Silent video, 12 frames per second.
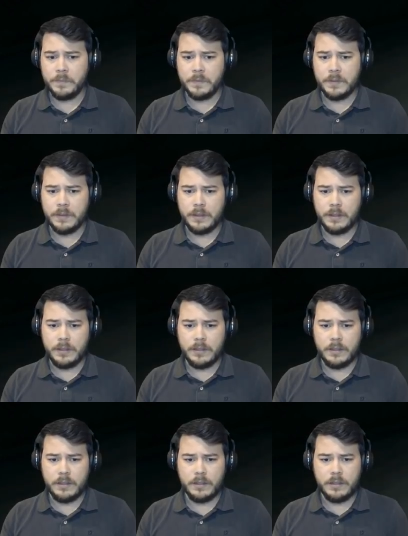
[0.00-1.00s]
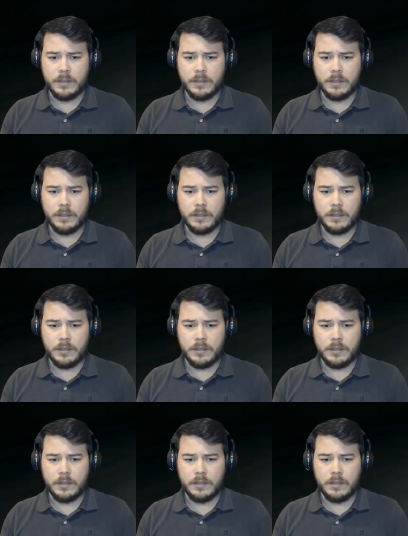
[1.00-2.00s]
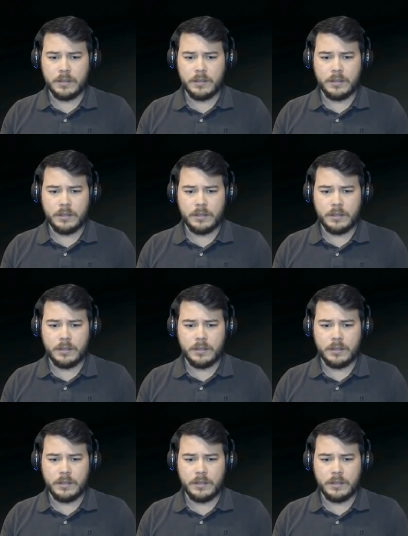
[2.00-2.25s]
Nobody speaks.